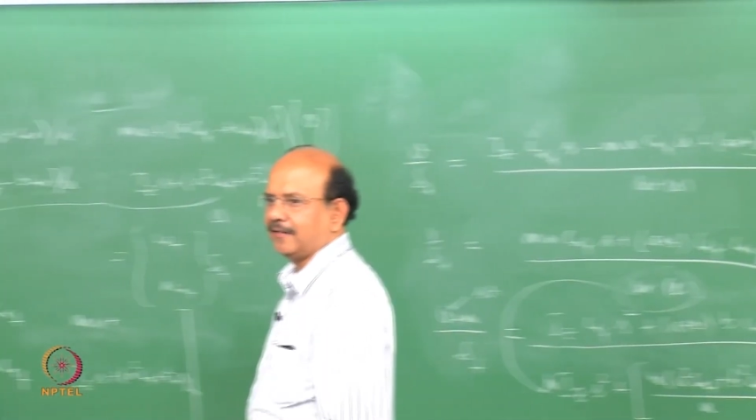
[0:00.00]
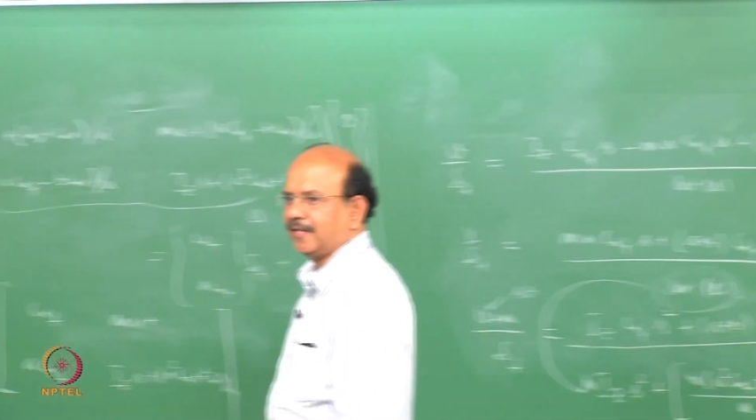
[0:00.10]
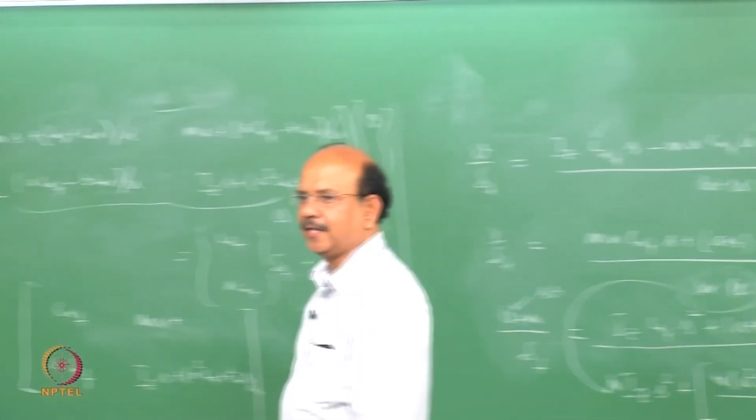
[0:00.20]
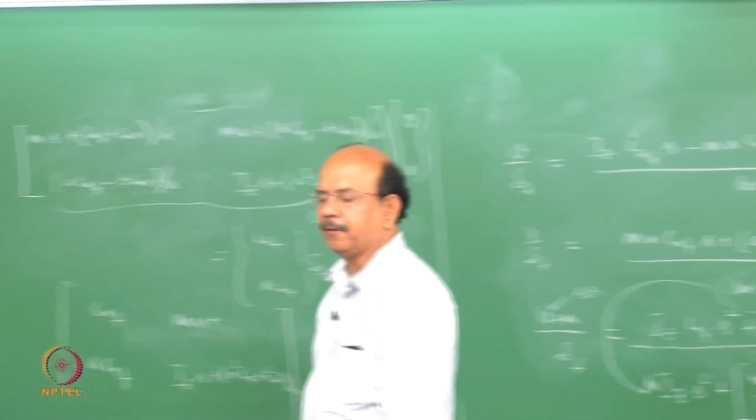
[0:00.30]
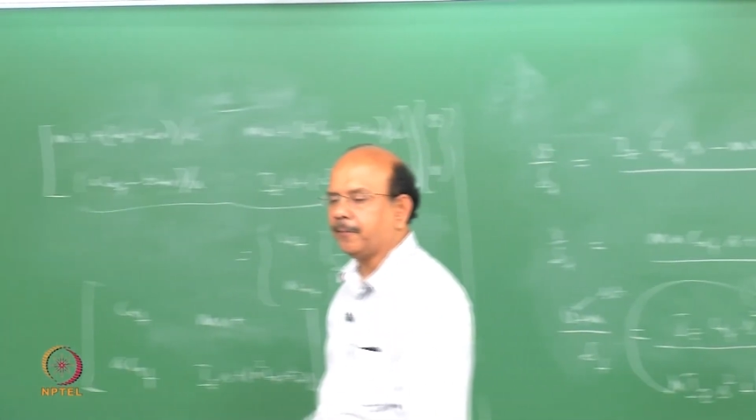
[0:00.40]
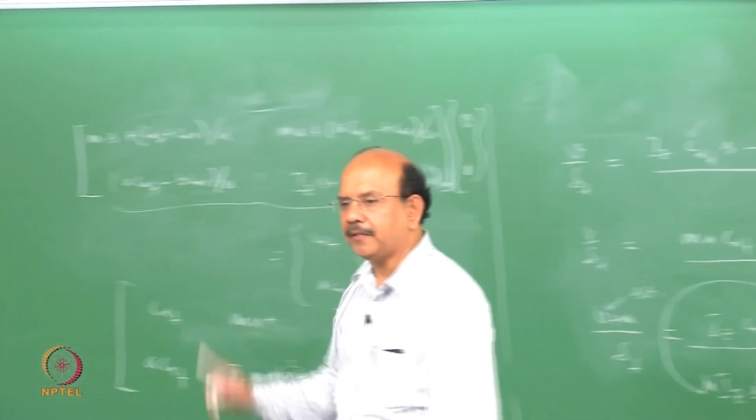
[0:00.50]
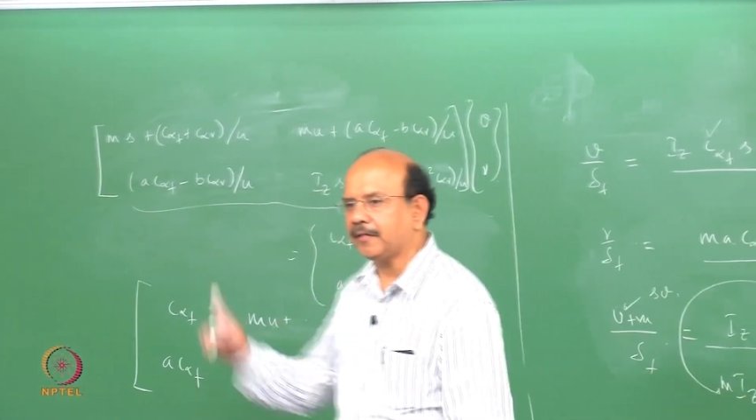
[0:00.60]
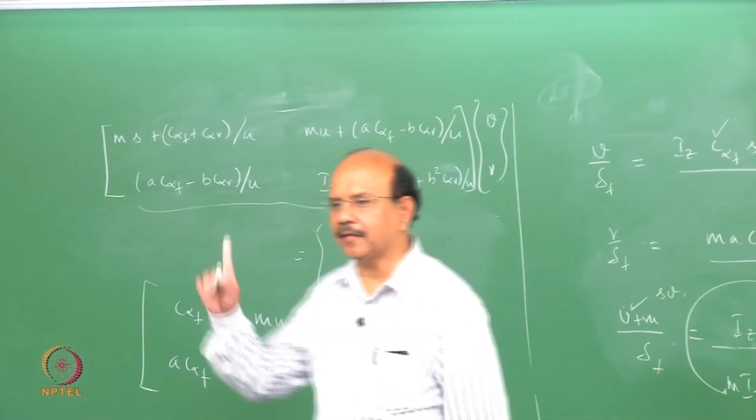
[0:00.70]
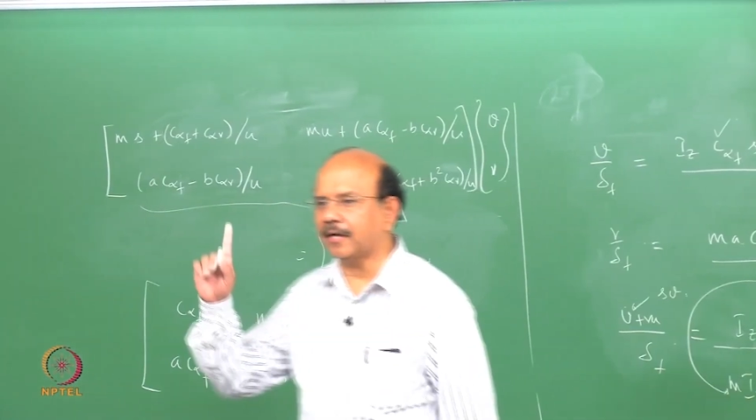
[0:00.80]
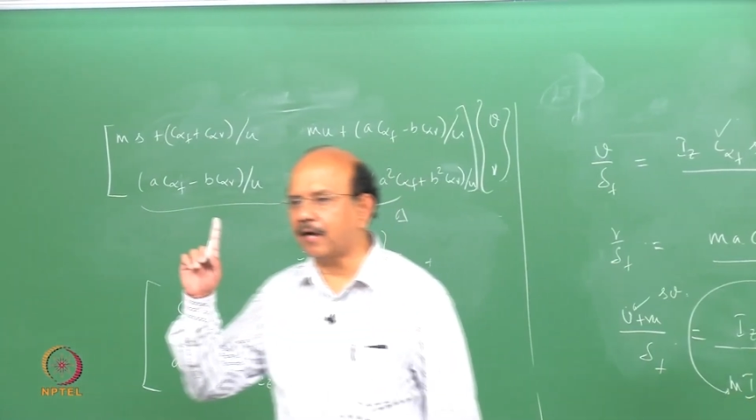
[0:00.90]
Remember
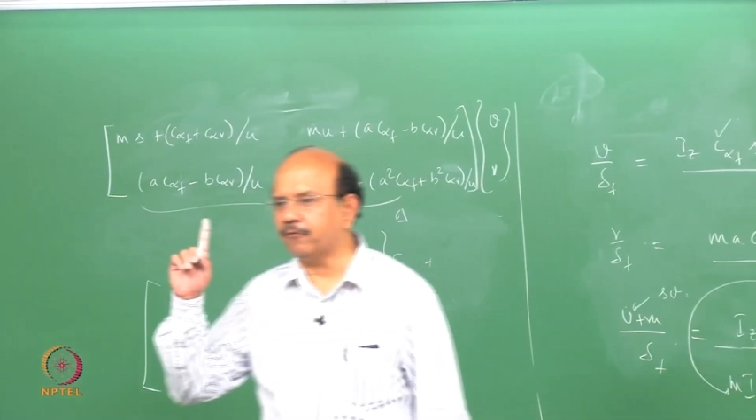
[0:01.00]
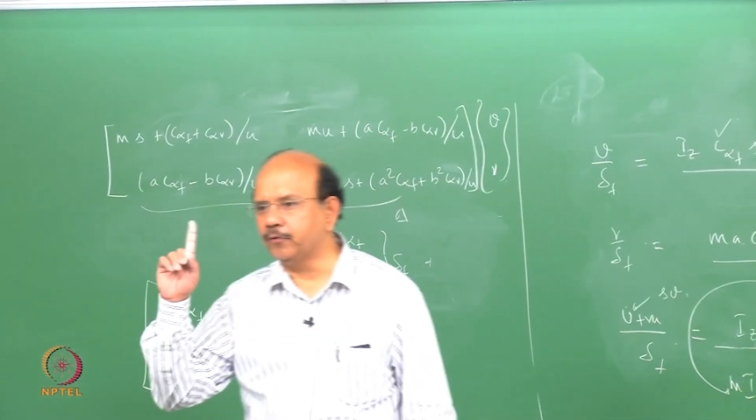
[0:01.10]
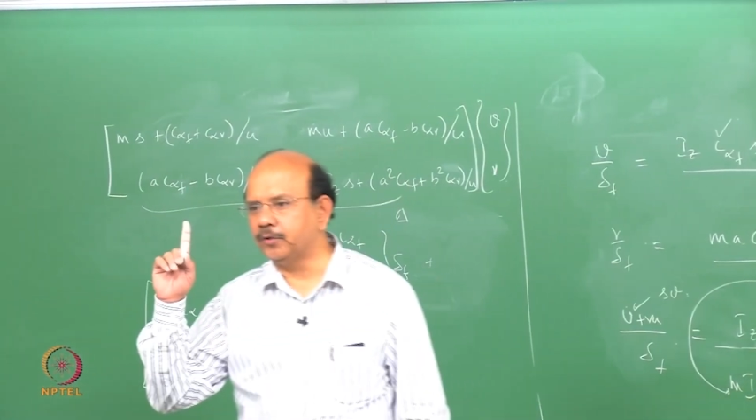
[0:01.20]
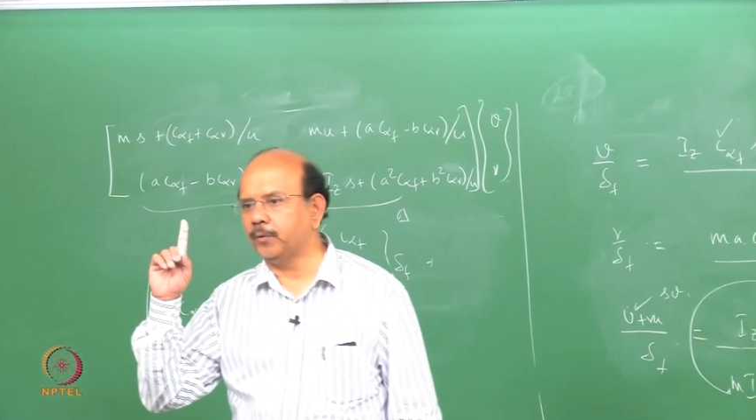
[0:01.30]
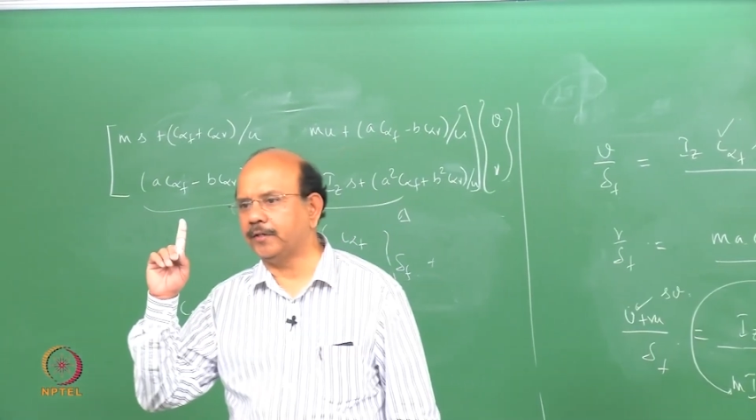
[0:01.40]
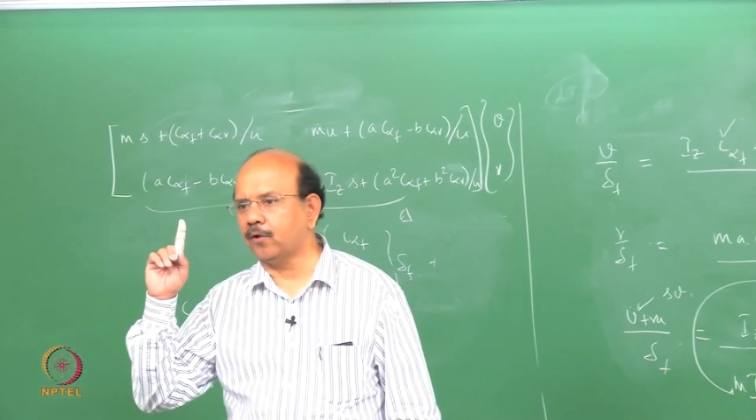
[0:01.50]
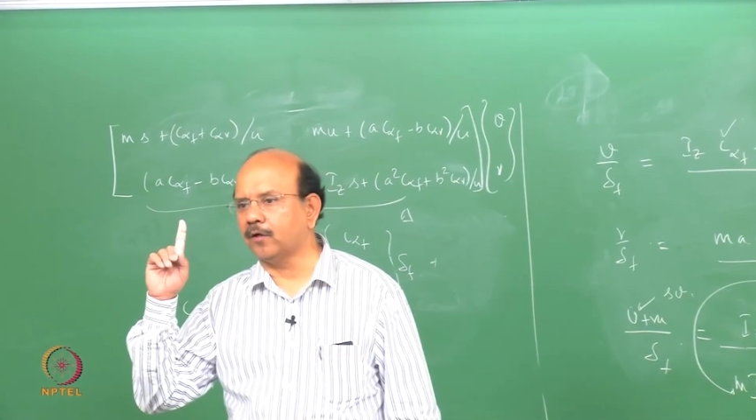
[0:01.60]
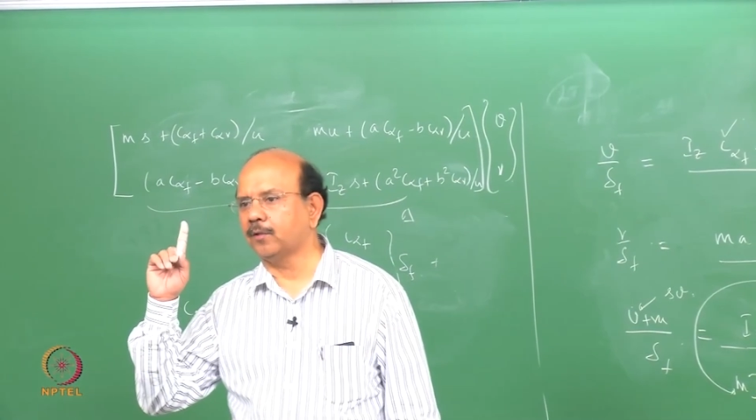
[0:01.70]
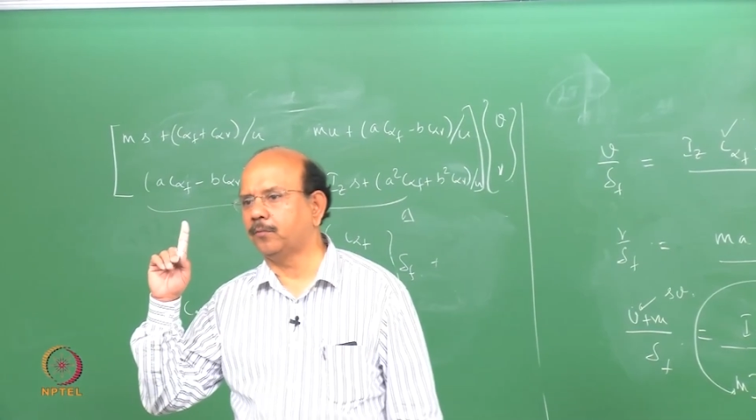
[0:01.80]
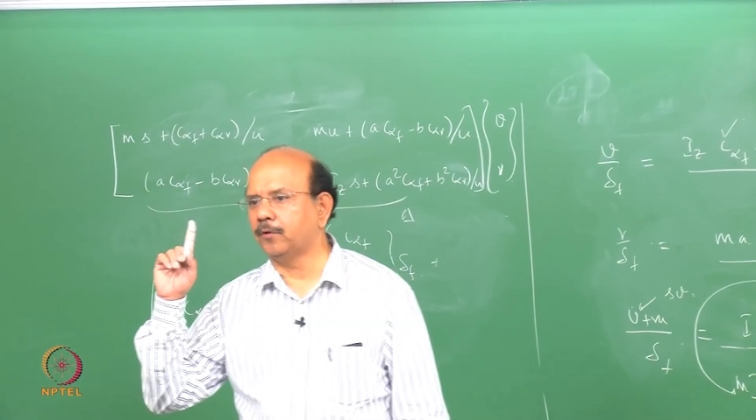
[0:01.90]
that graph which we
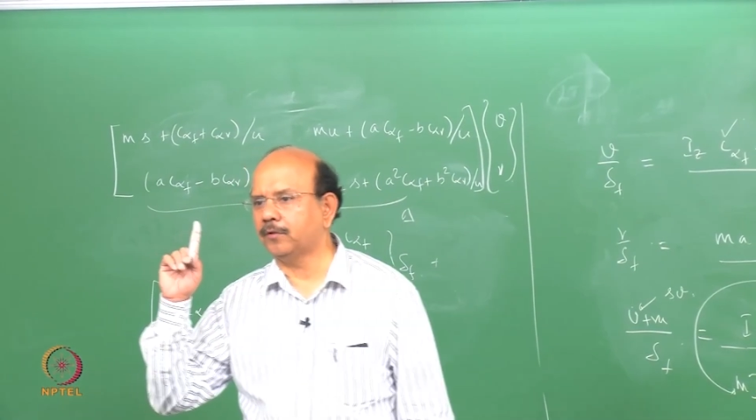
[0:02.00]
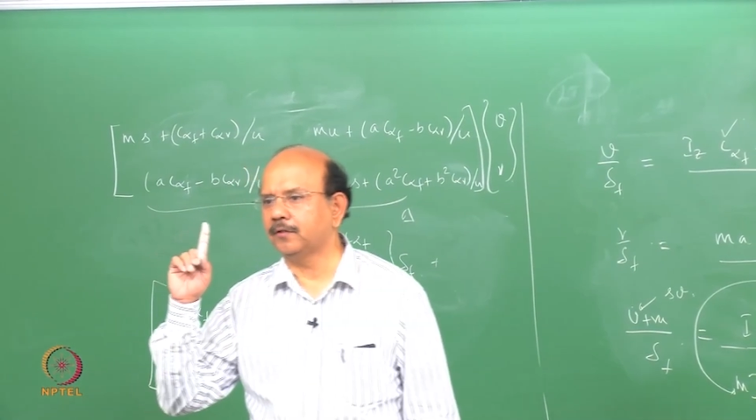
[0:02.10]
talked about